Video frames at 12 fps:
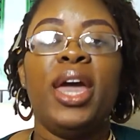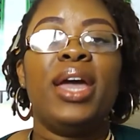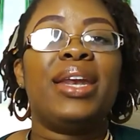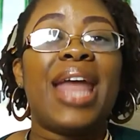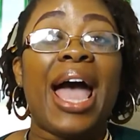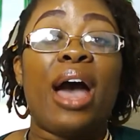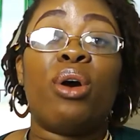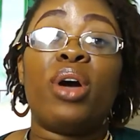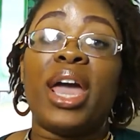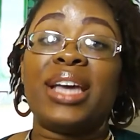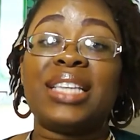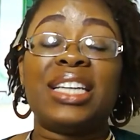Now,
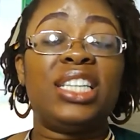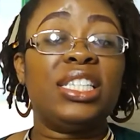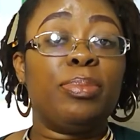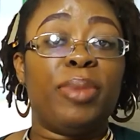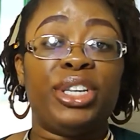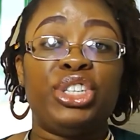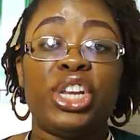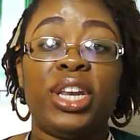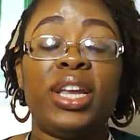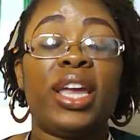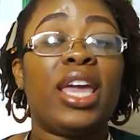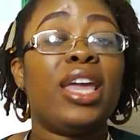as I just
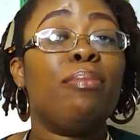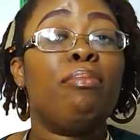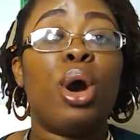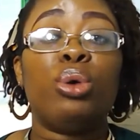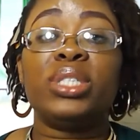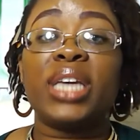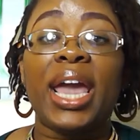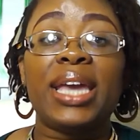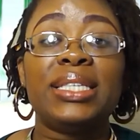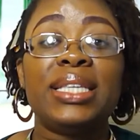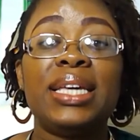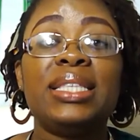mentioned, in most
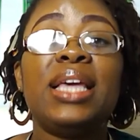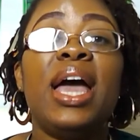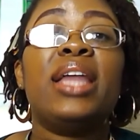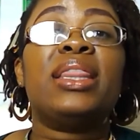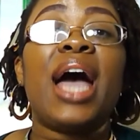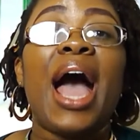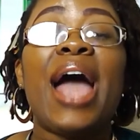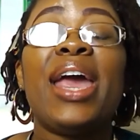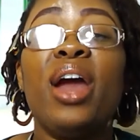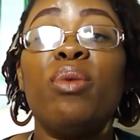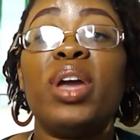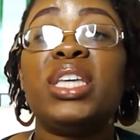cases, the
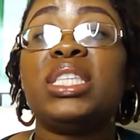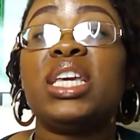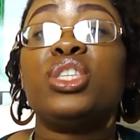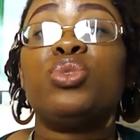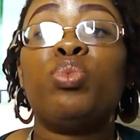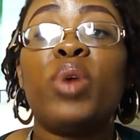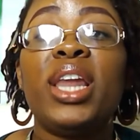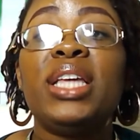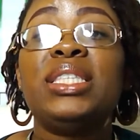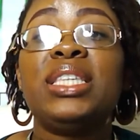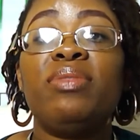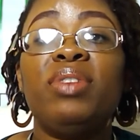IRS is
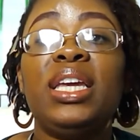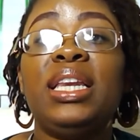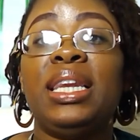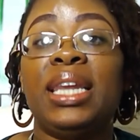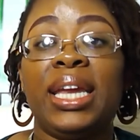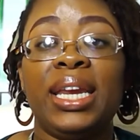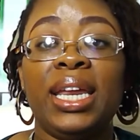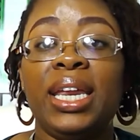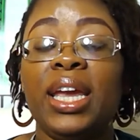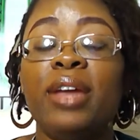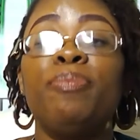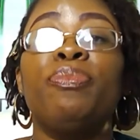relatively
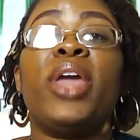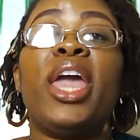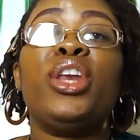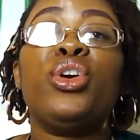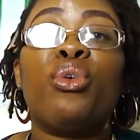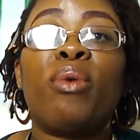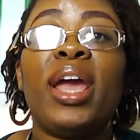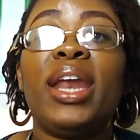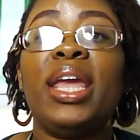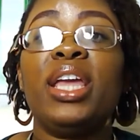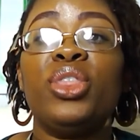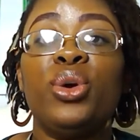lenient in
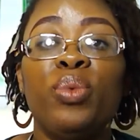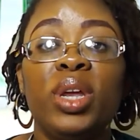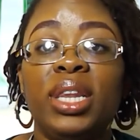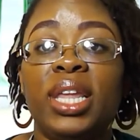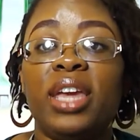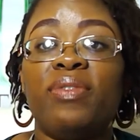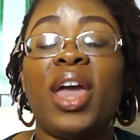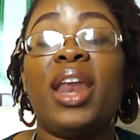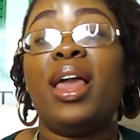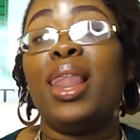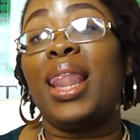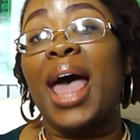granting the relief and
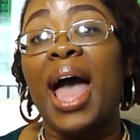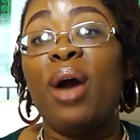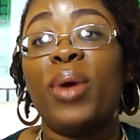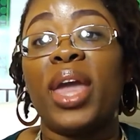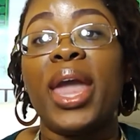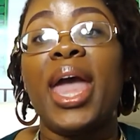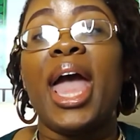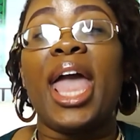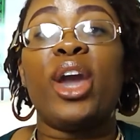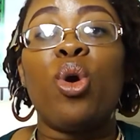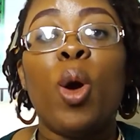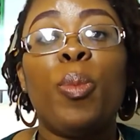allowing
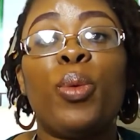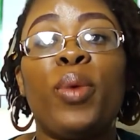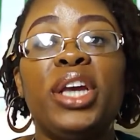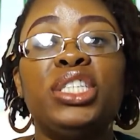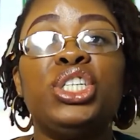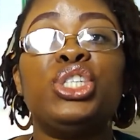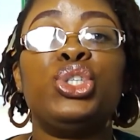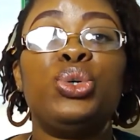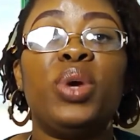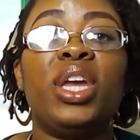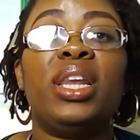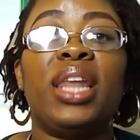a corporation
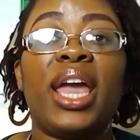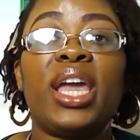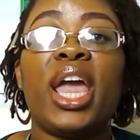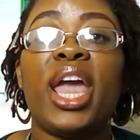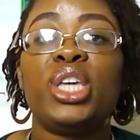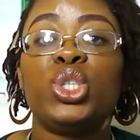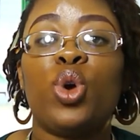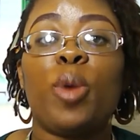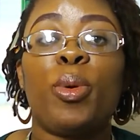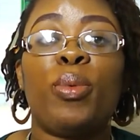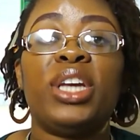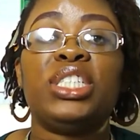to elect S
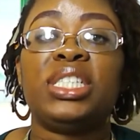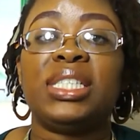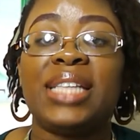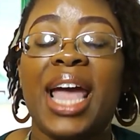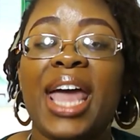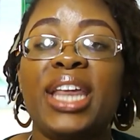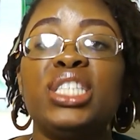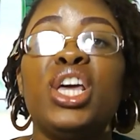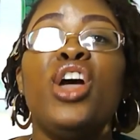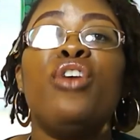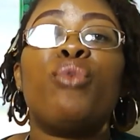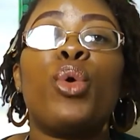corporation status
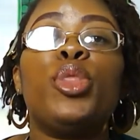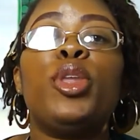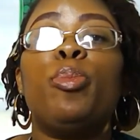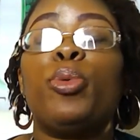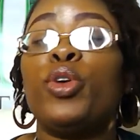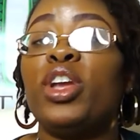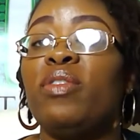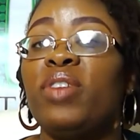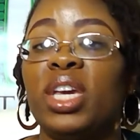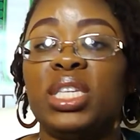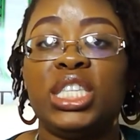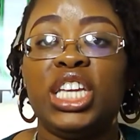for the
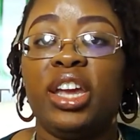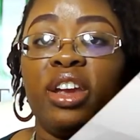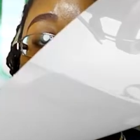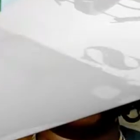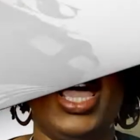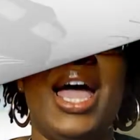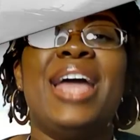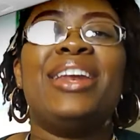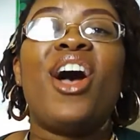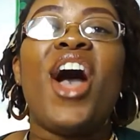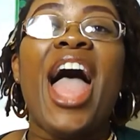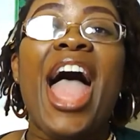previous years.
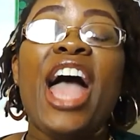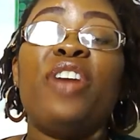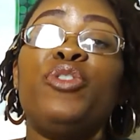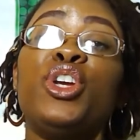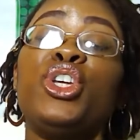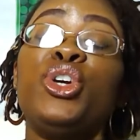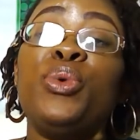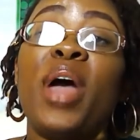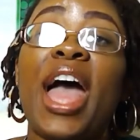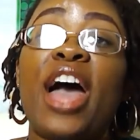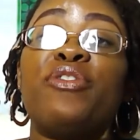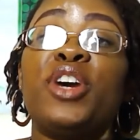Now, after you
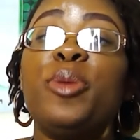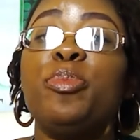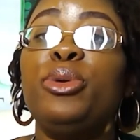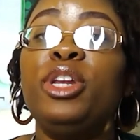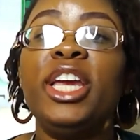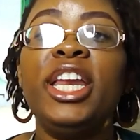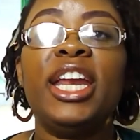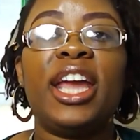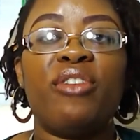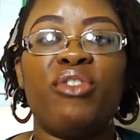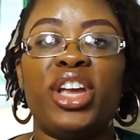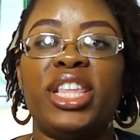have completed
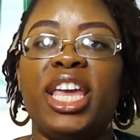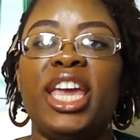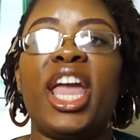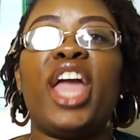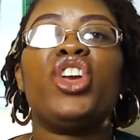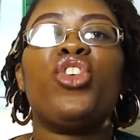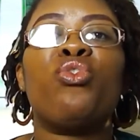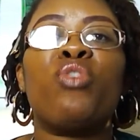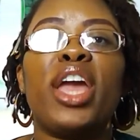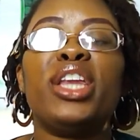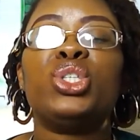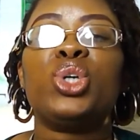everything and you're
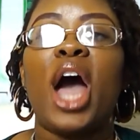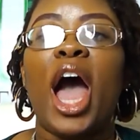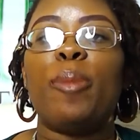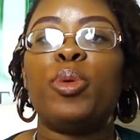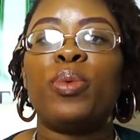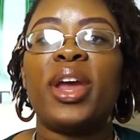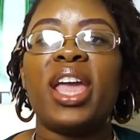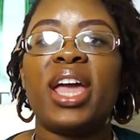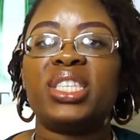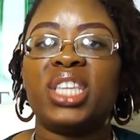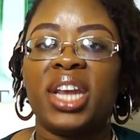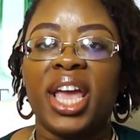ready to operate
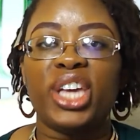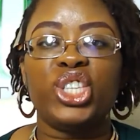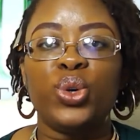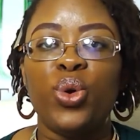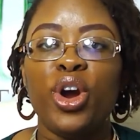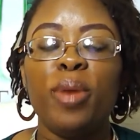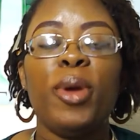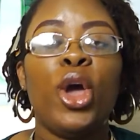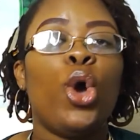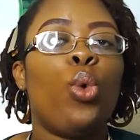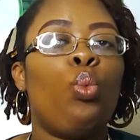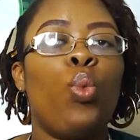as an S corp,
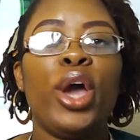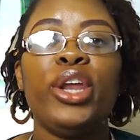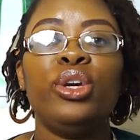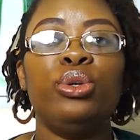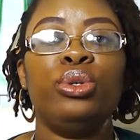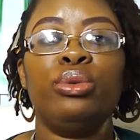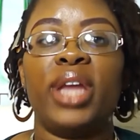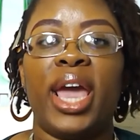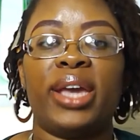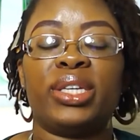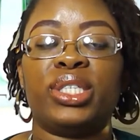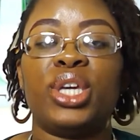what do
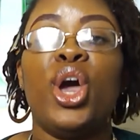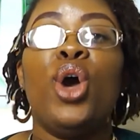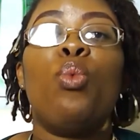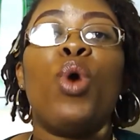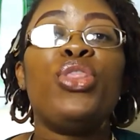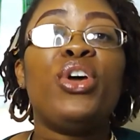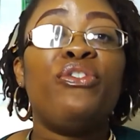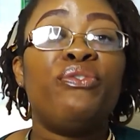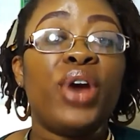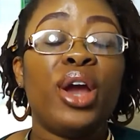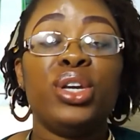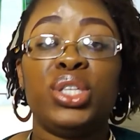next? Well, the
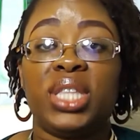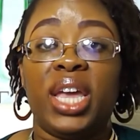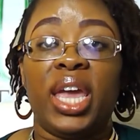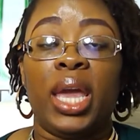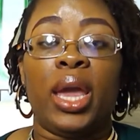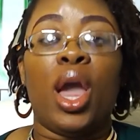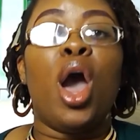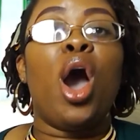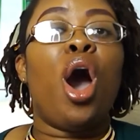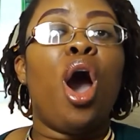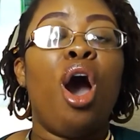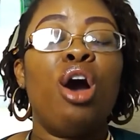first thing,
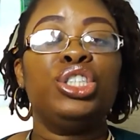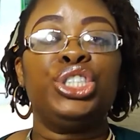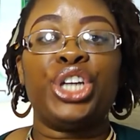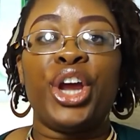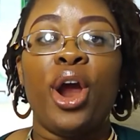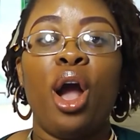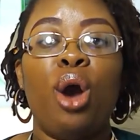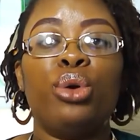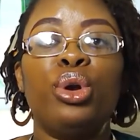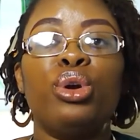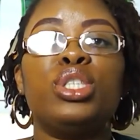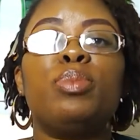all
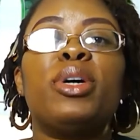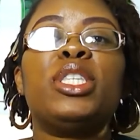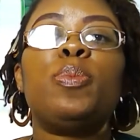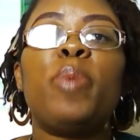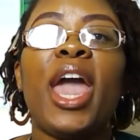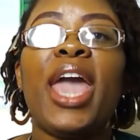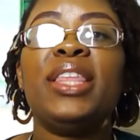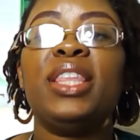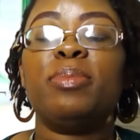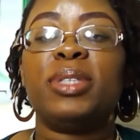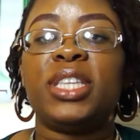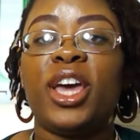shareholders must pay
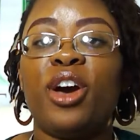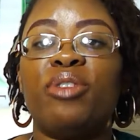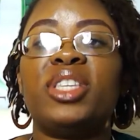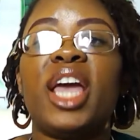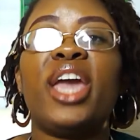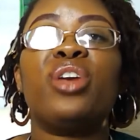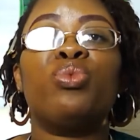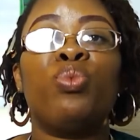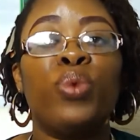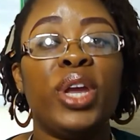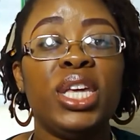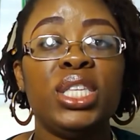themselves a
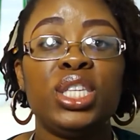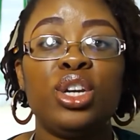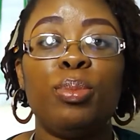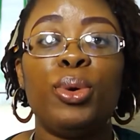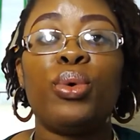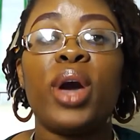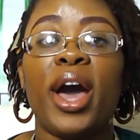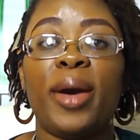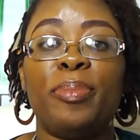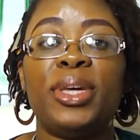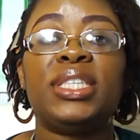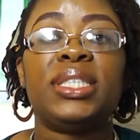reasonable
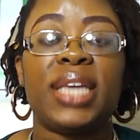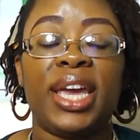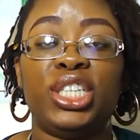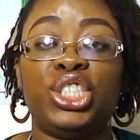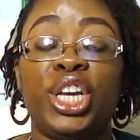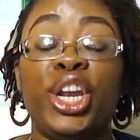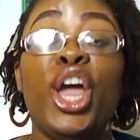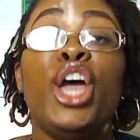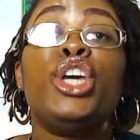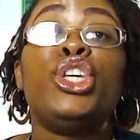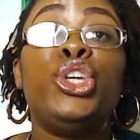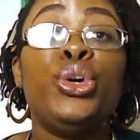compensation.
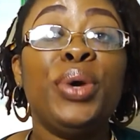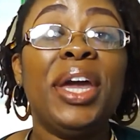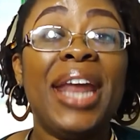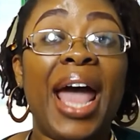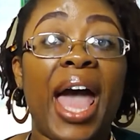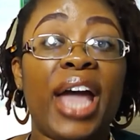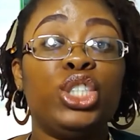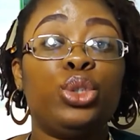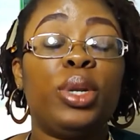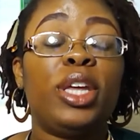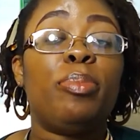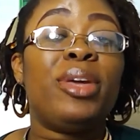You can
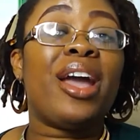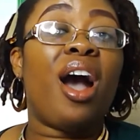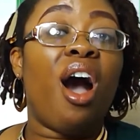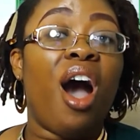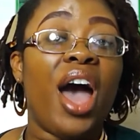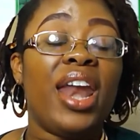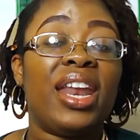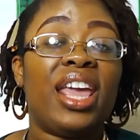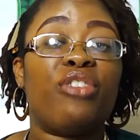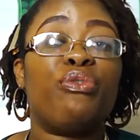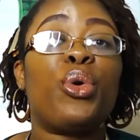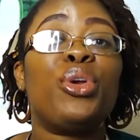actually be
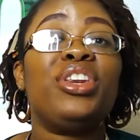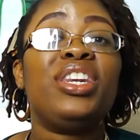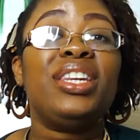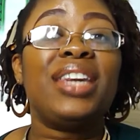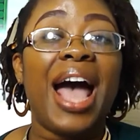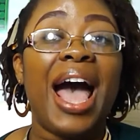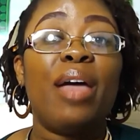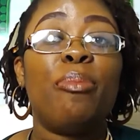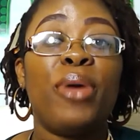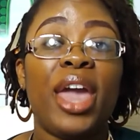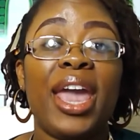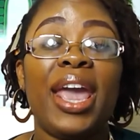audited for not
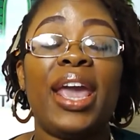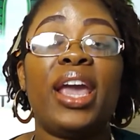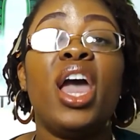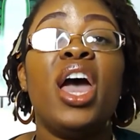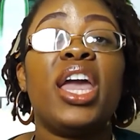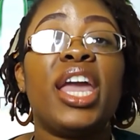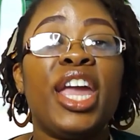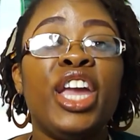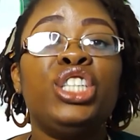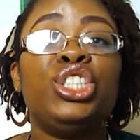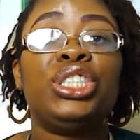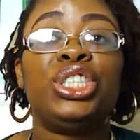paying
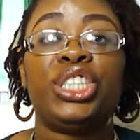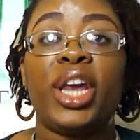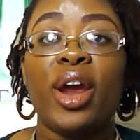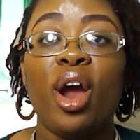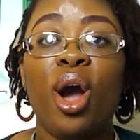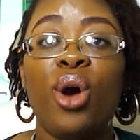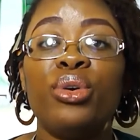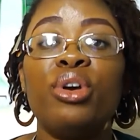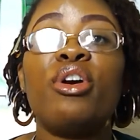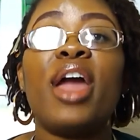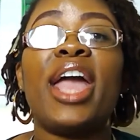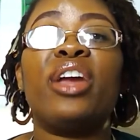each
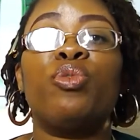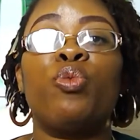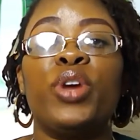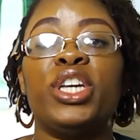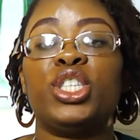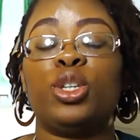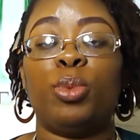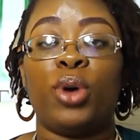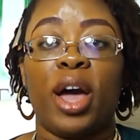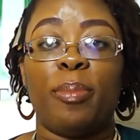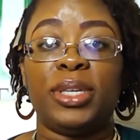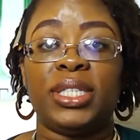shareholder a reasonable
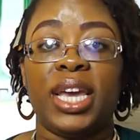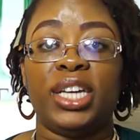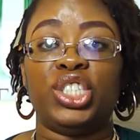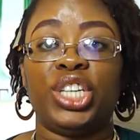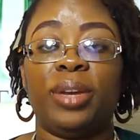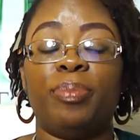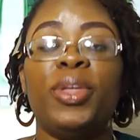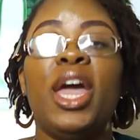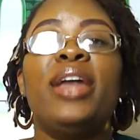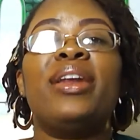compensation.